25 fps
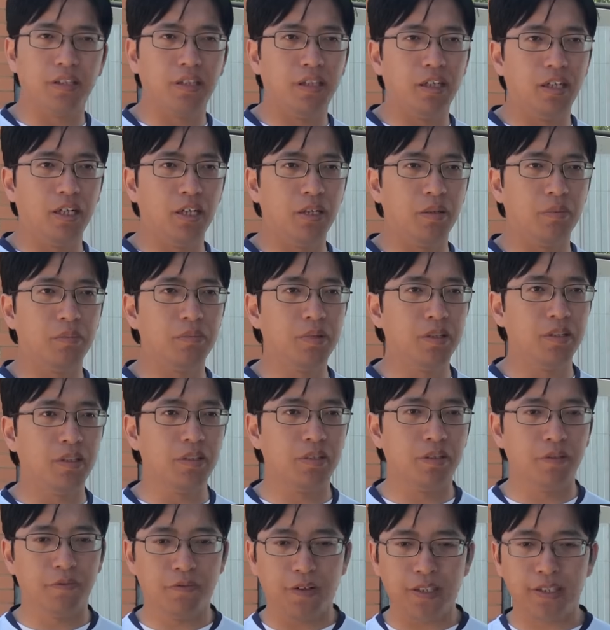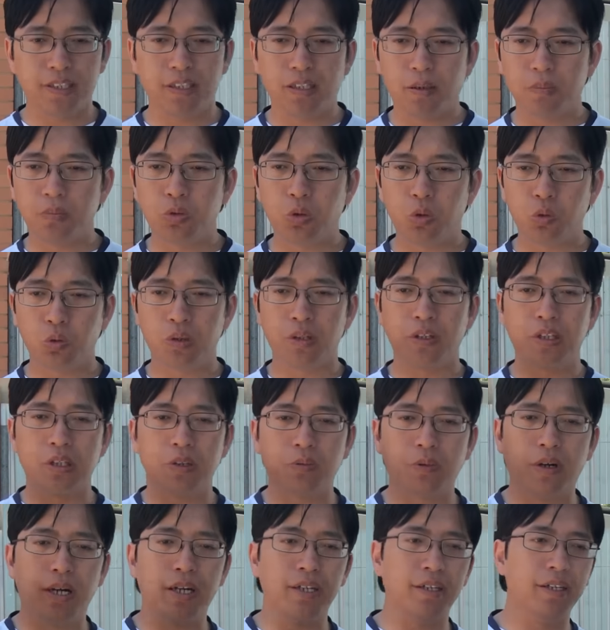You know, the fact that I'm
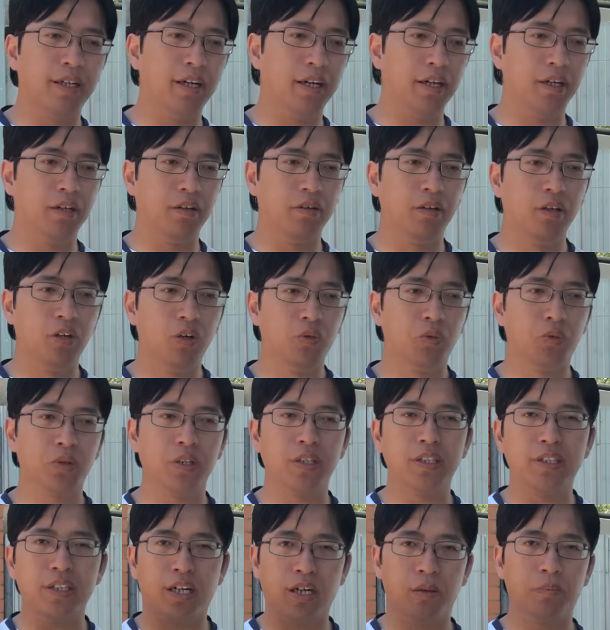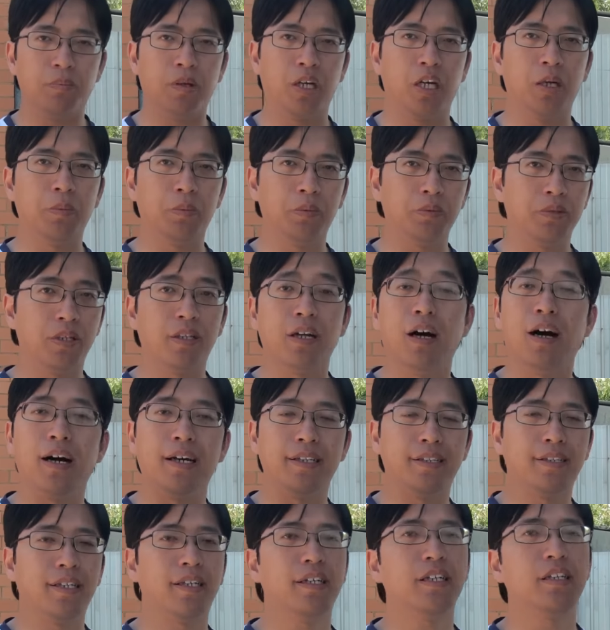doing right now for the young people that
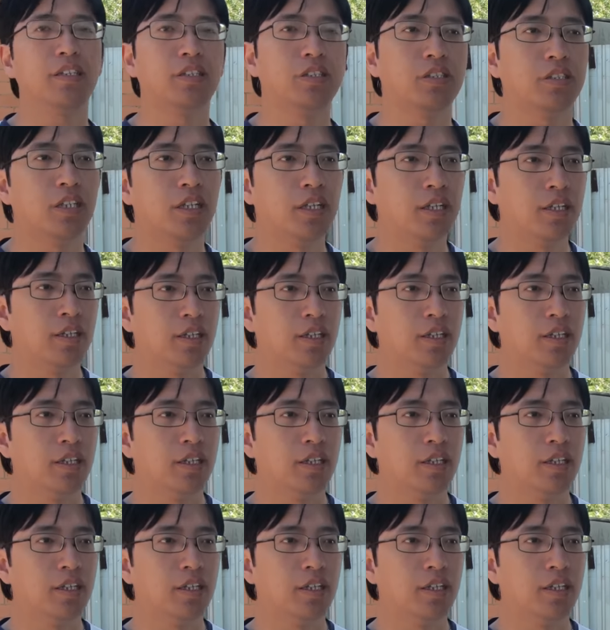I teach,